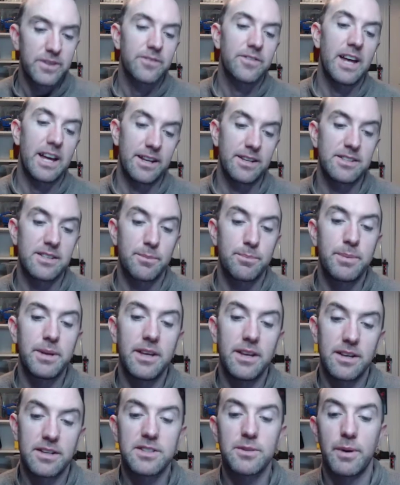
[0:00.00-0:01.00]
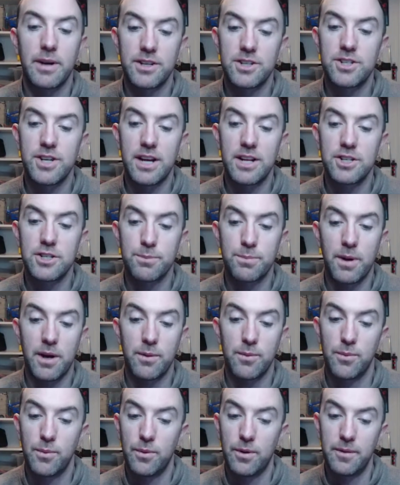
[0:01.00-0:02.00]
that is a peak. So I change it
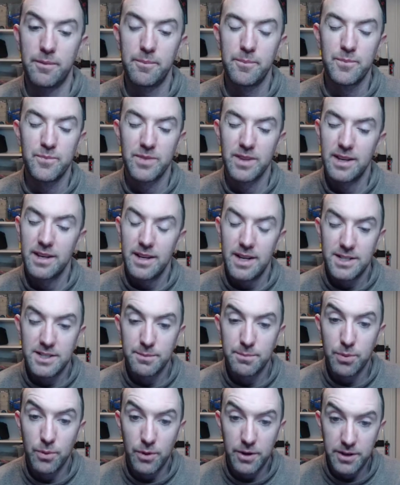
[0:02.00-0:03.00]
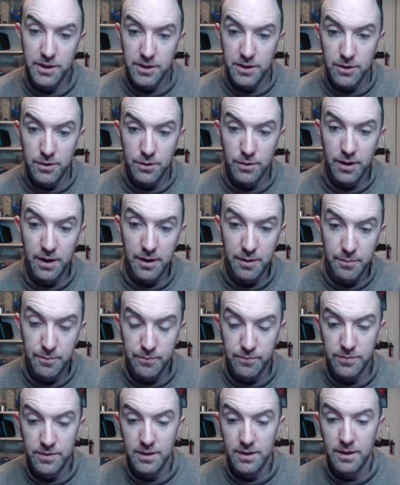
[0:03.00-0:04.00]
by one. It's important you
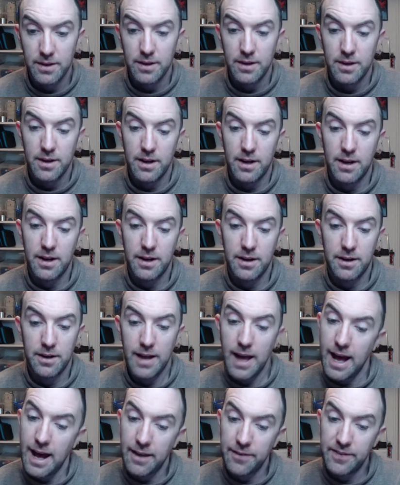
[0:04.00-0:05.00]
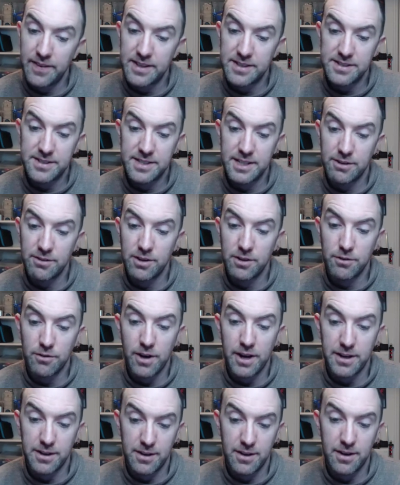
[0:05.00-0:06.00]
um, uh, add this serial
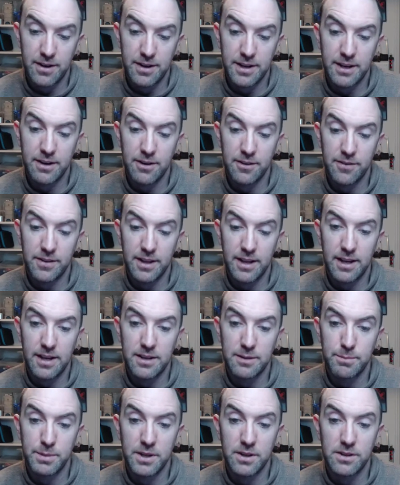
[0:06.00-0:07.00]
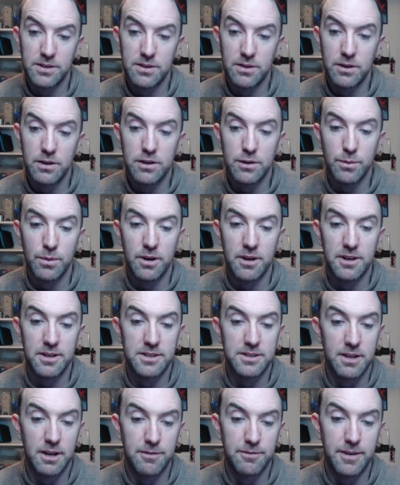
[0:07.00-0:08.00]
write line here at the end because
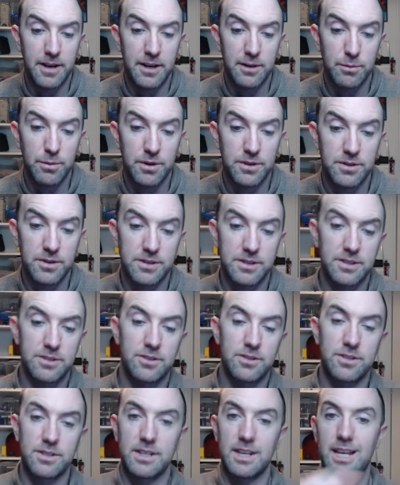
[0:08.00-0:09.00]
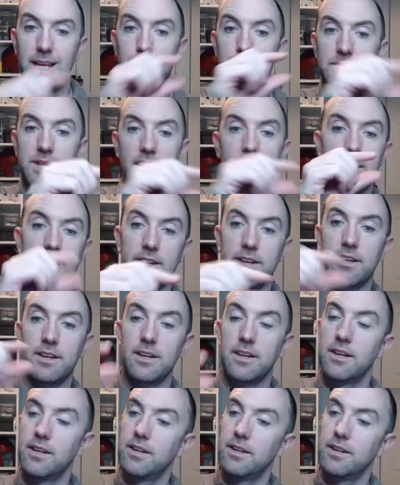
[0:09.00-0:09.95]
otherwise I found what it does is just keeps adding